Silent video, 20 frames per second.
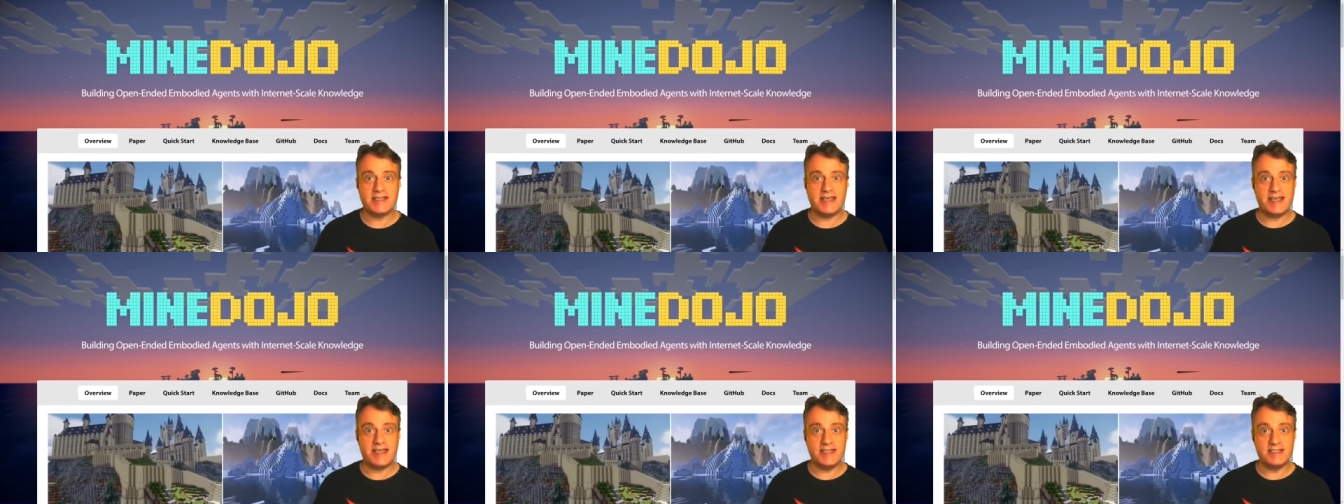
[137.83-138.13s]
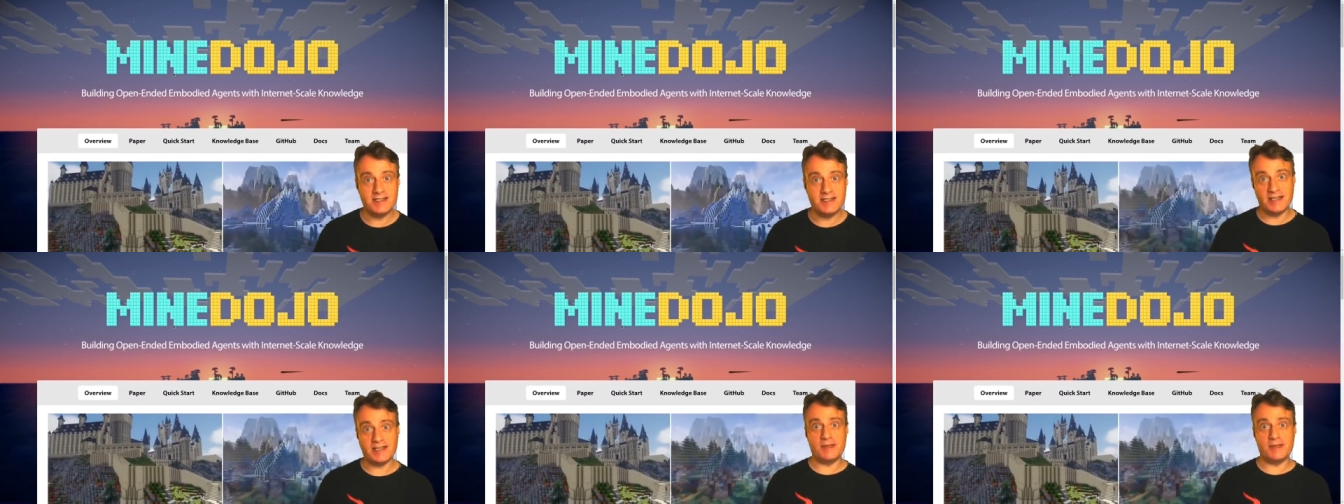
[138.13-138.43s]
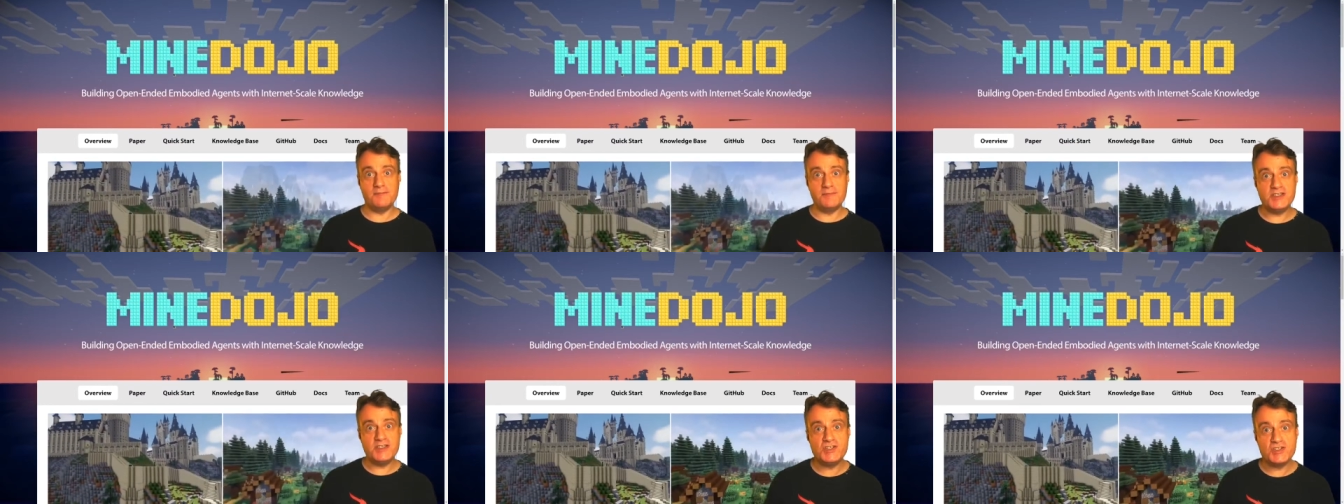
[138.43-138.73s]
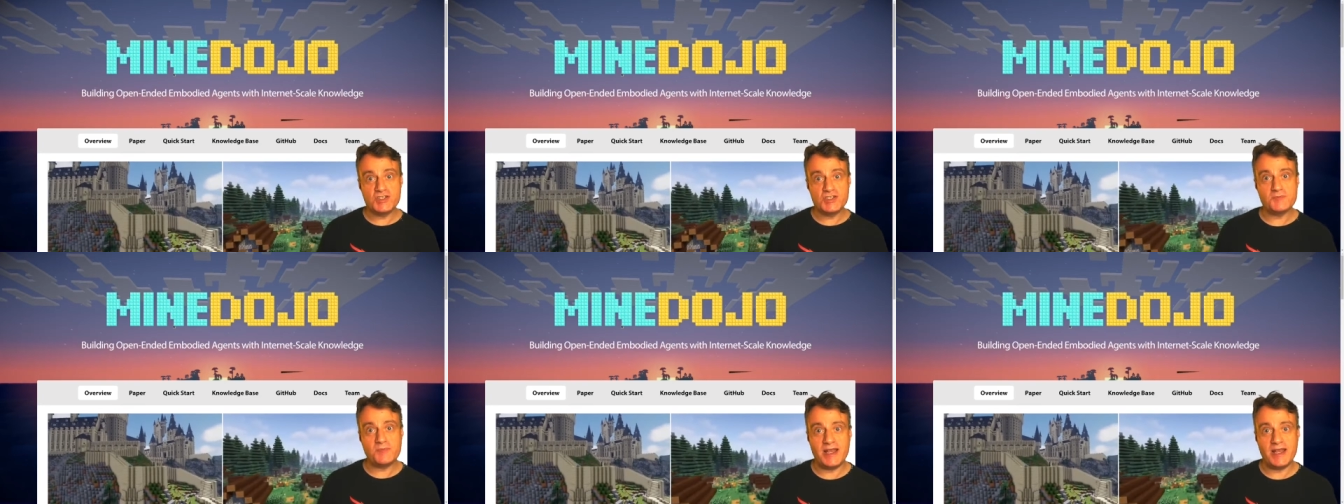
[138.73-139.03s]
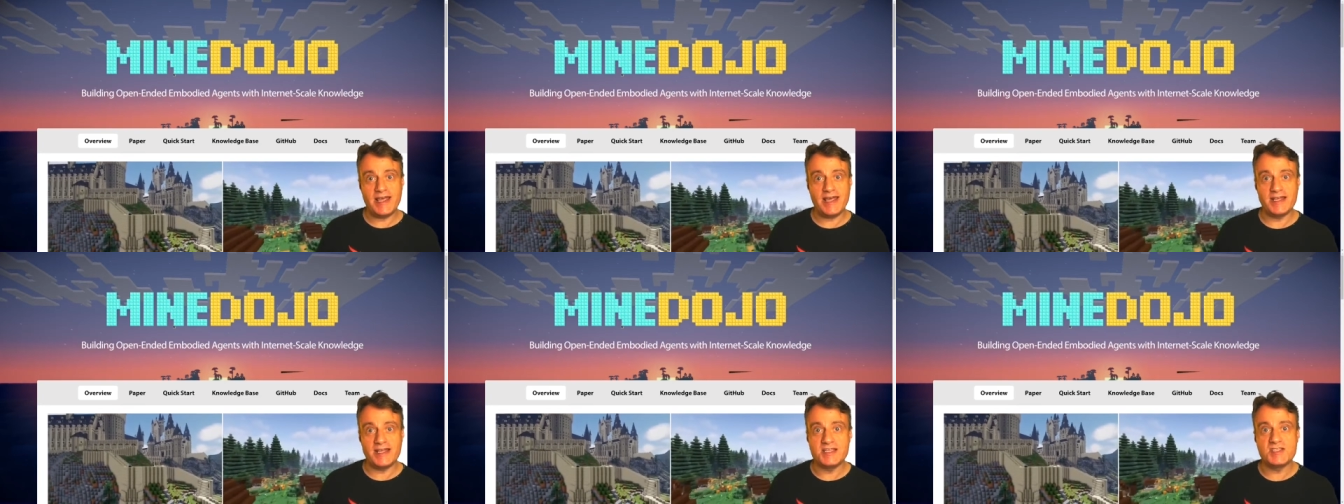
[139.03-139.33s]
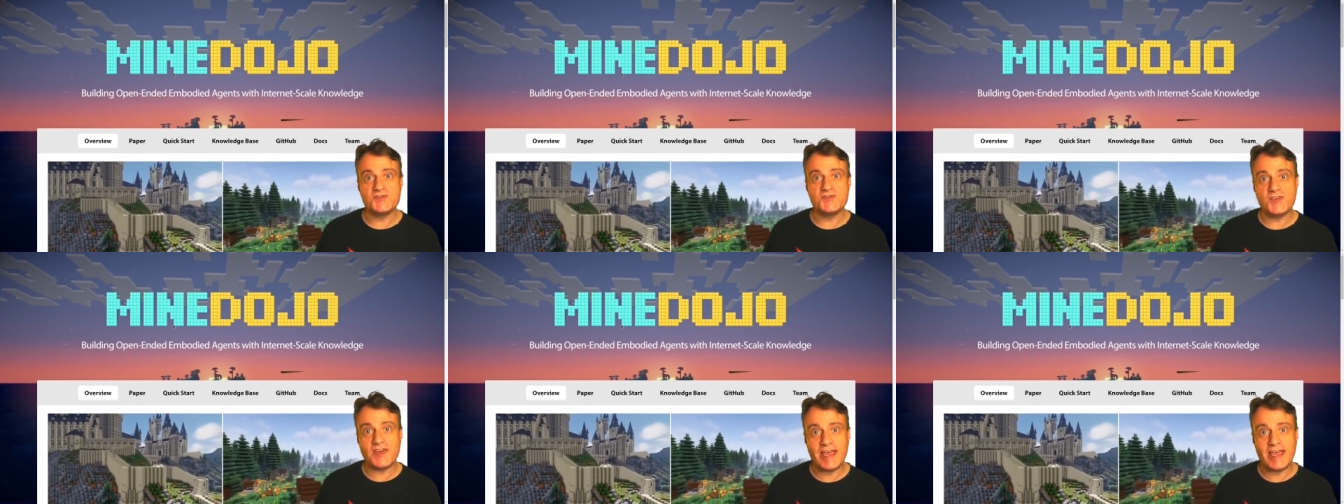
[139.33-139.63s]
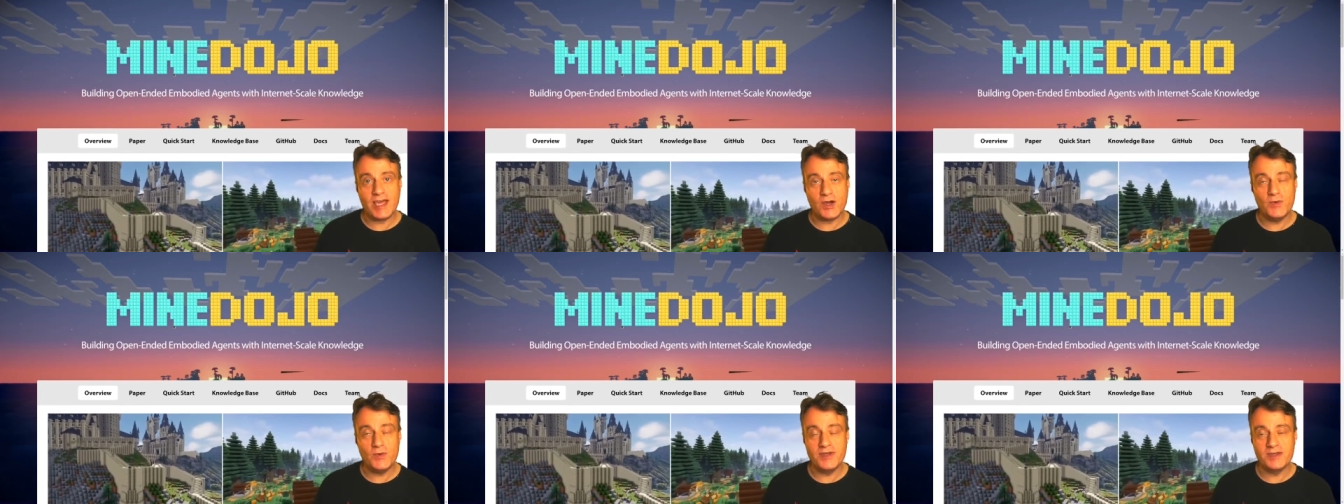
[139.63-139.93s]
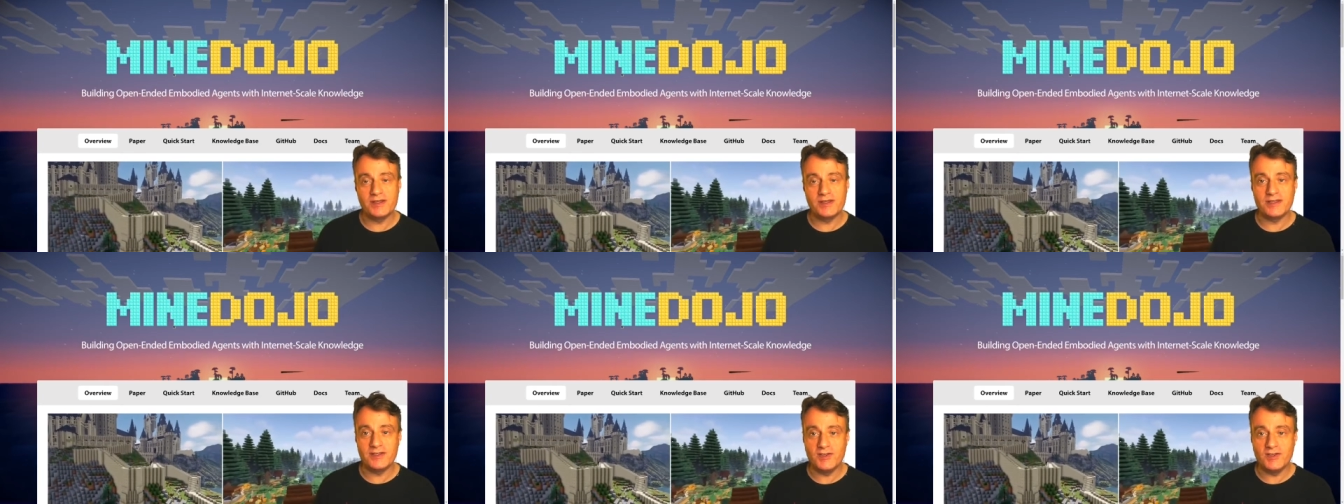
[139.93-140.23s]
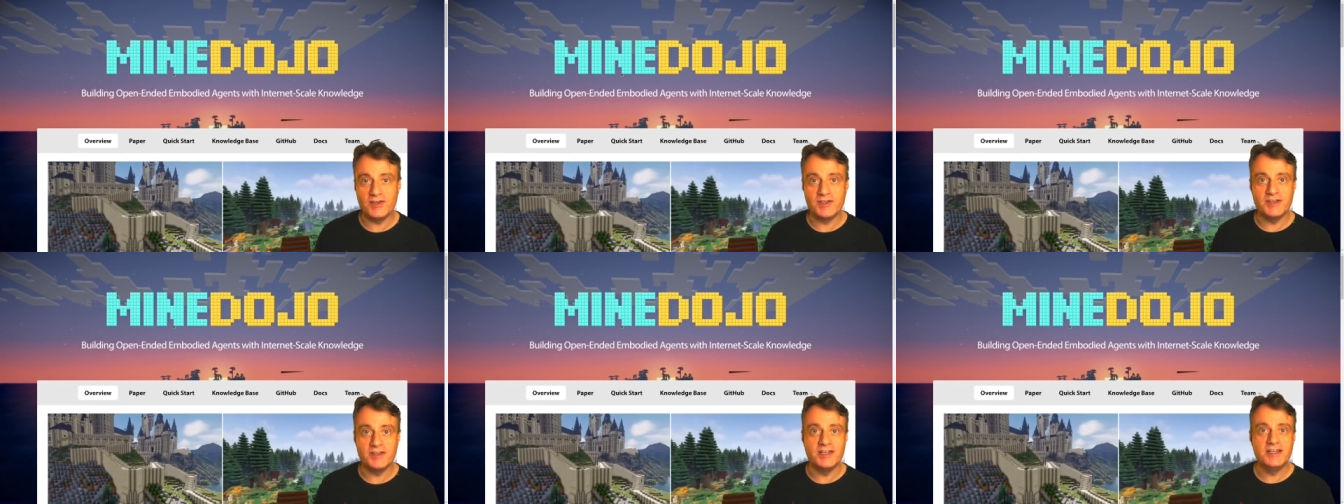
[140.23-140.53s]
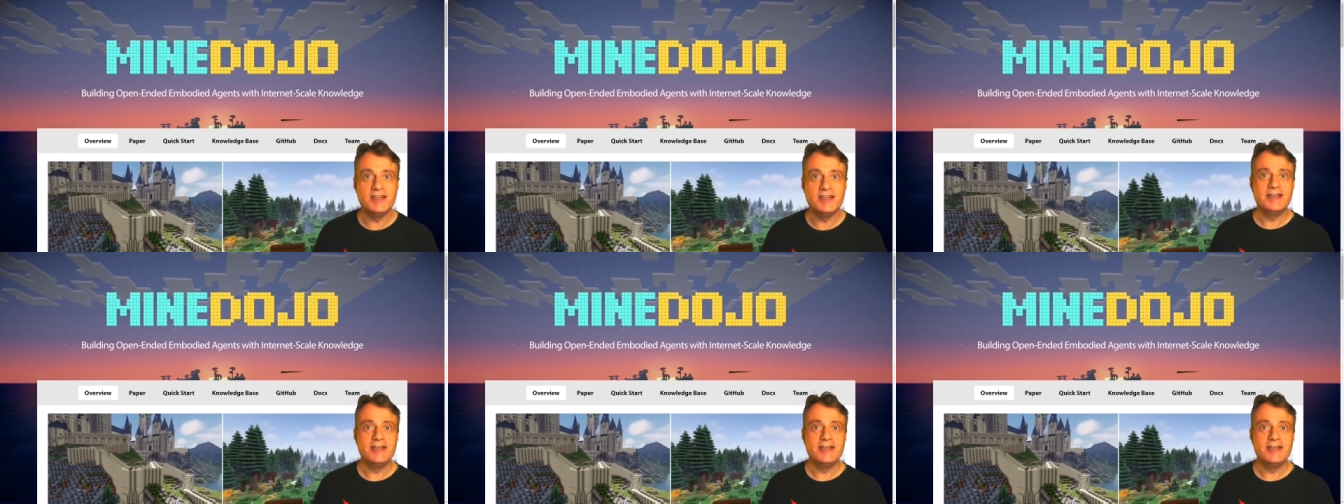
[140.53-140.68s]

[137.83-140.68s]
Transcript: and like ambitious plans for how we're going to learn